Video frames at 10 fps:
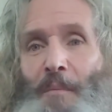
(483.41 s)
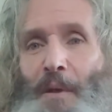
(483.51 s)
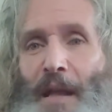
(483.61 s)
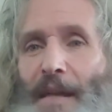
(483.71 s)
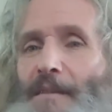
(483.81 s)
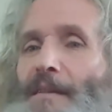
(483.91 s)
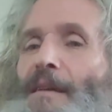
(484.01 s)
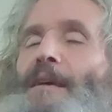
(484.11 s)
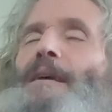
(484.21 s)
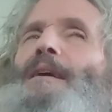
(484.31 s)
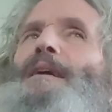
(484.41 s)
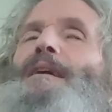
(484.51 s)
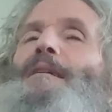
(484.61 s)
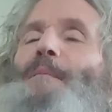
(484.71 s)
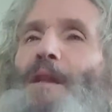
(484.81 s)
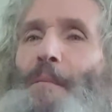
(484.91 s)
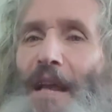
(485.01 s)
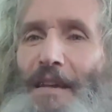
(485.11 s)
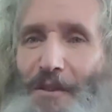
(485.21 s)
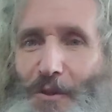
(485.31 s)
plants. But let
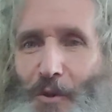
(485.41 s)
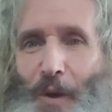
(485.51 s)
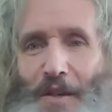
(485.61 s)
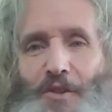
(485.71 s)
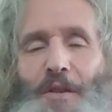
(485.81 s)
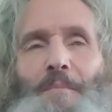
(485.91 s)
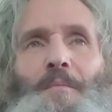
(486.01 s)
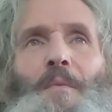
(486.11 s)
me ask you a question.